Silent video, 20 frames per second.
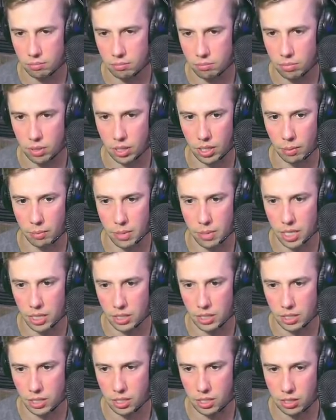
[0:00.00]
But I
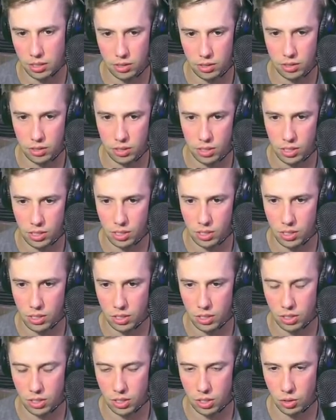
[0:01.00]
must.
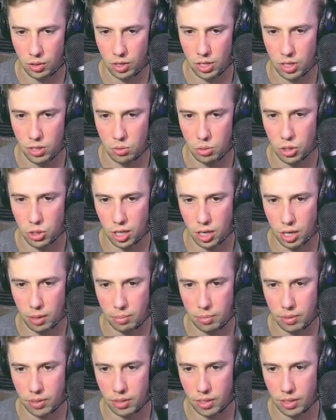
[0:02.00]
Yo, can you shut up?